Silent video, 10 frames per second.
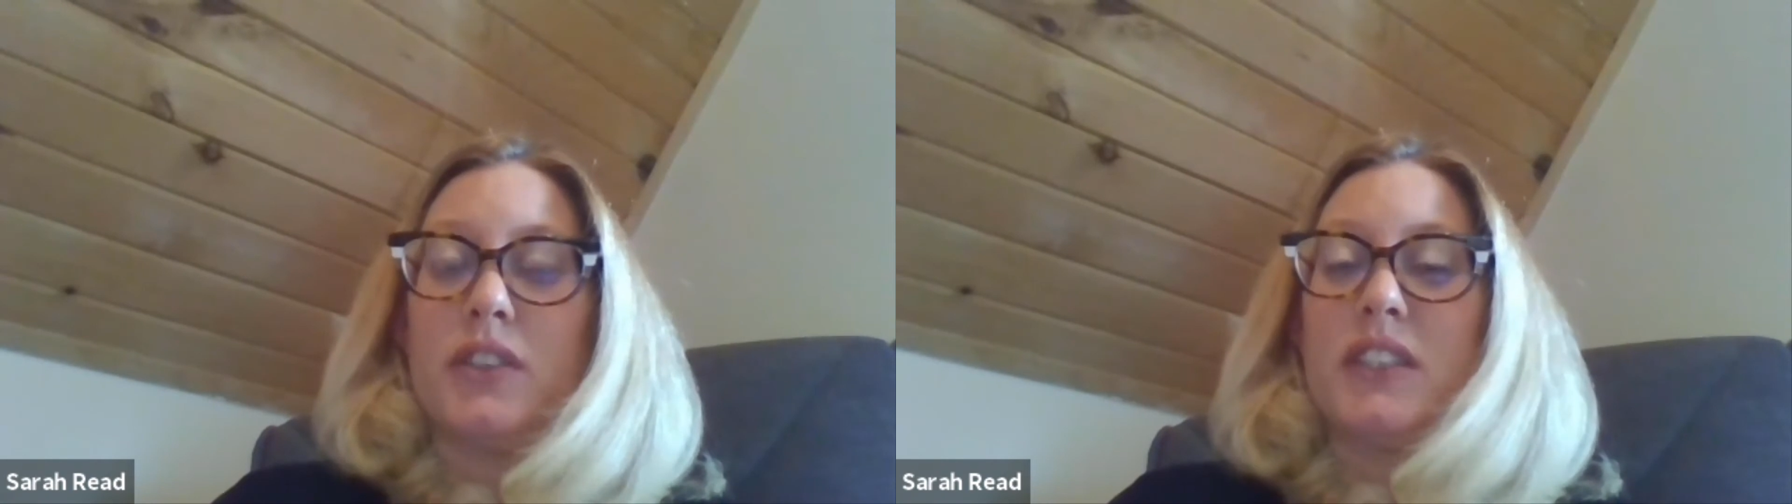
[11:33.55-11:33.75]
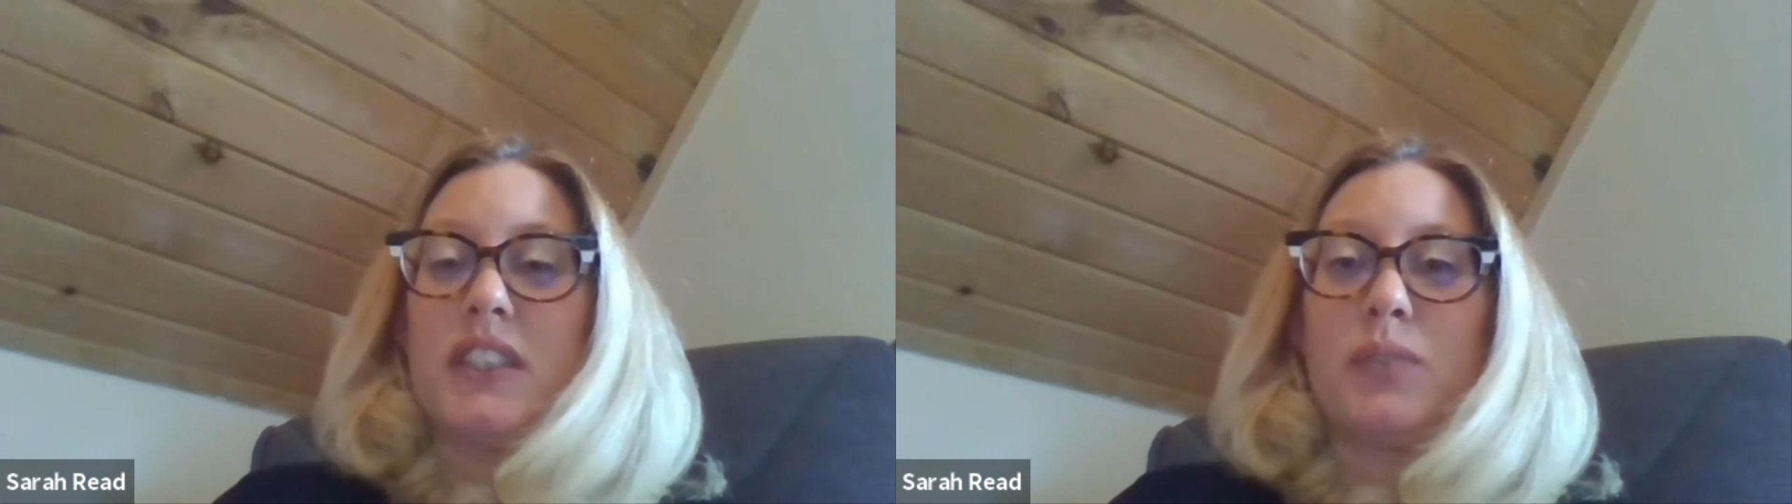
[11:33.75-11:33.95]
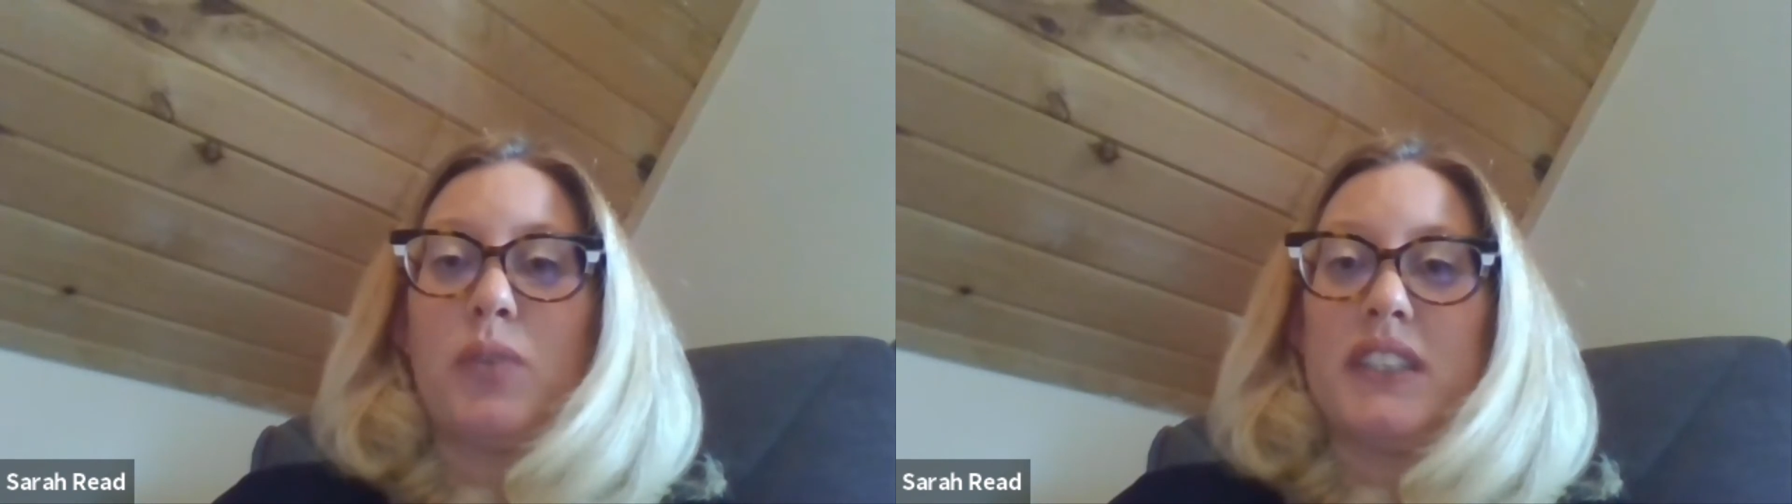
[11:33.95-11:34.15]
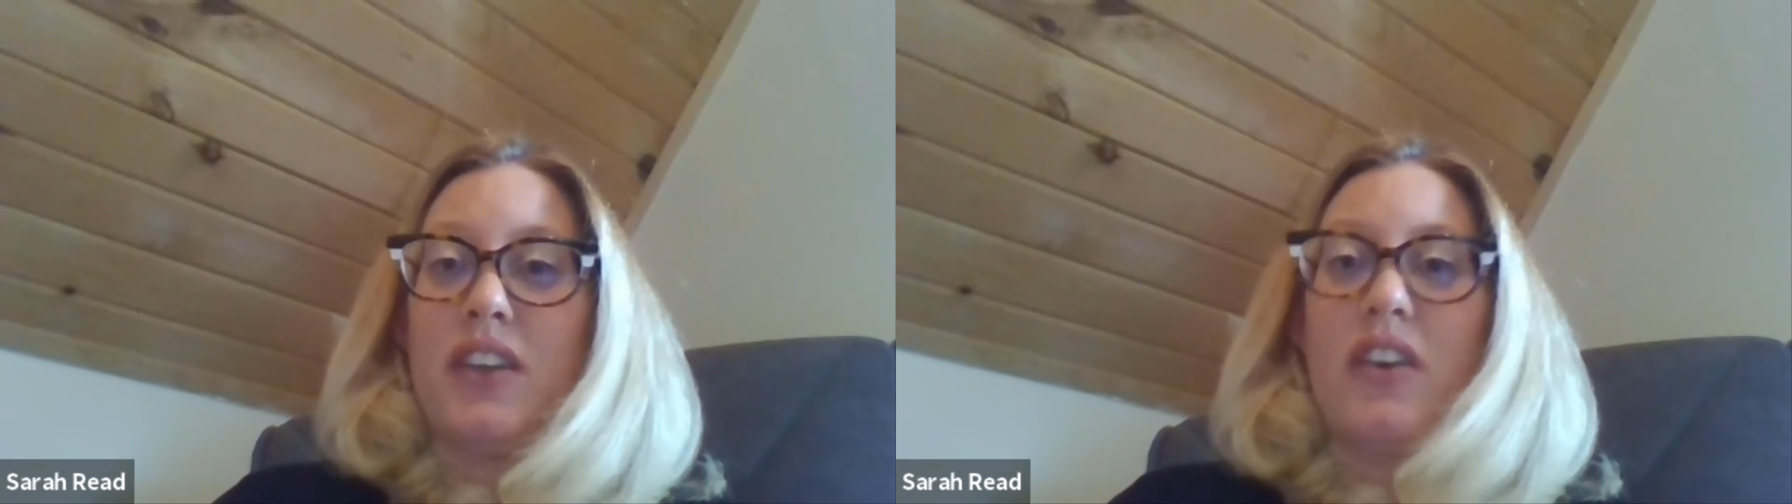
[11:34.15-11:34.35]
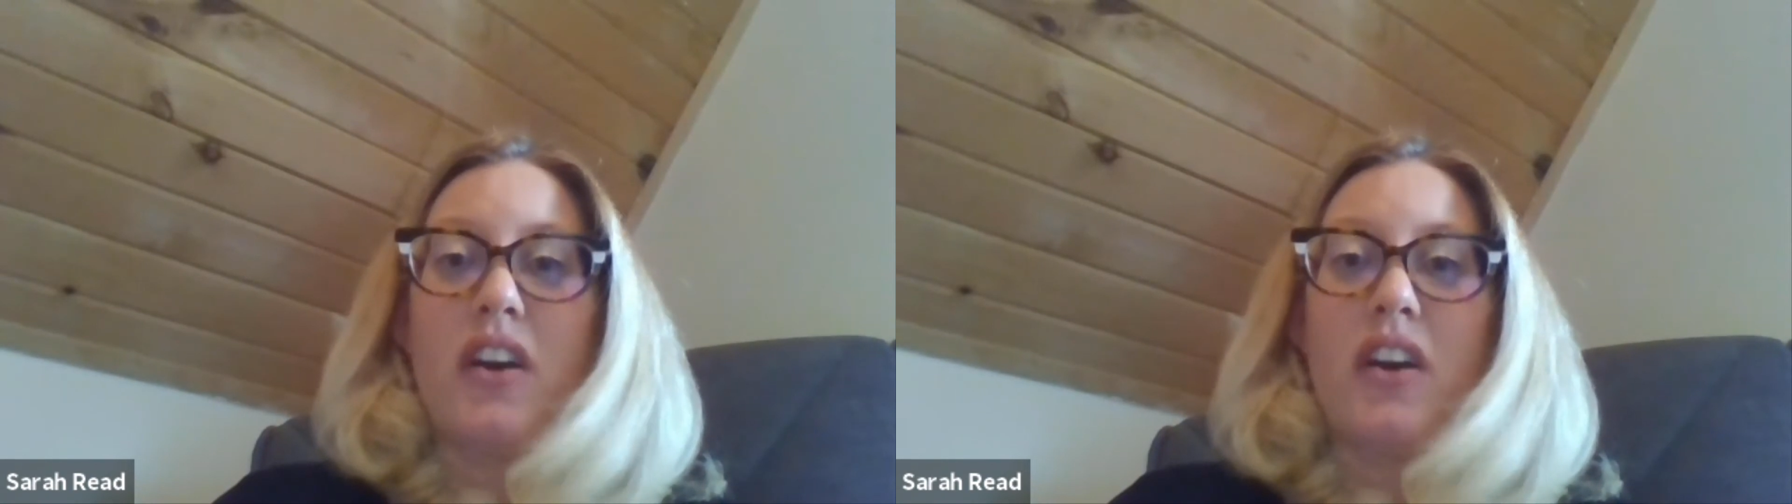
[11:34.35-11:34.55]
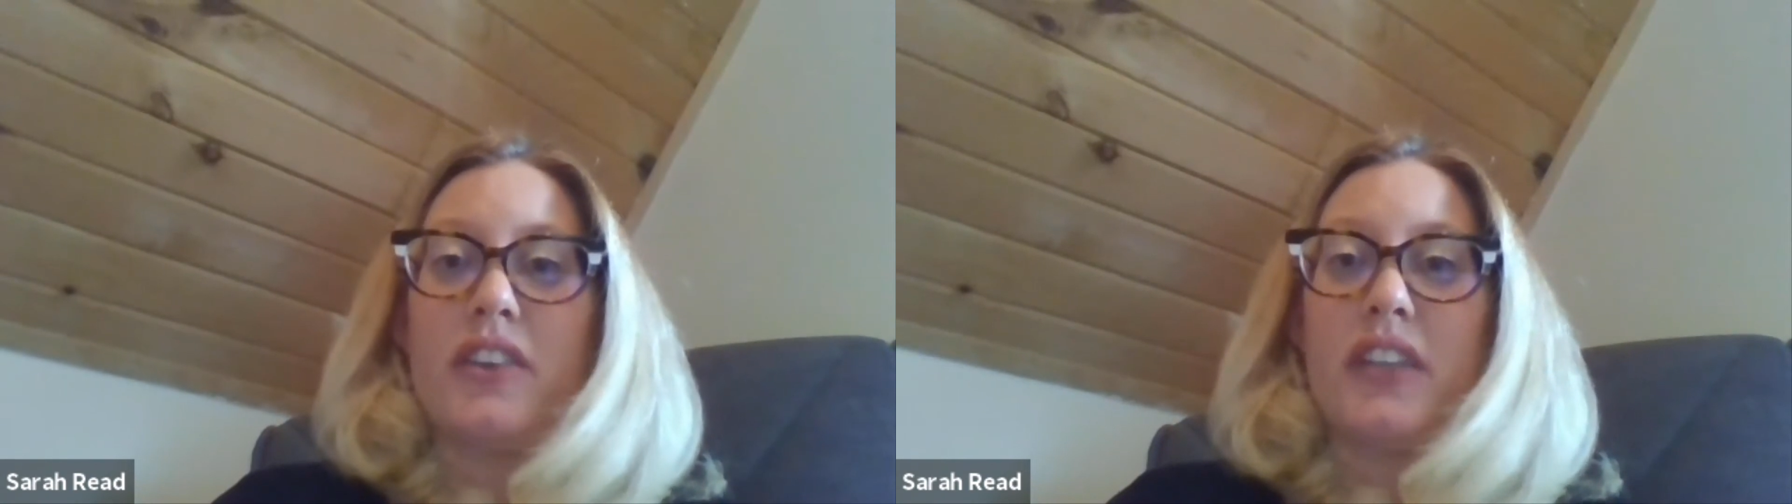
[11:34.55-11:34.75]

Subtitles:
It's what's in our heart.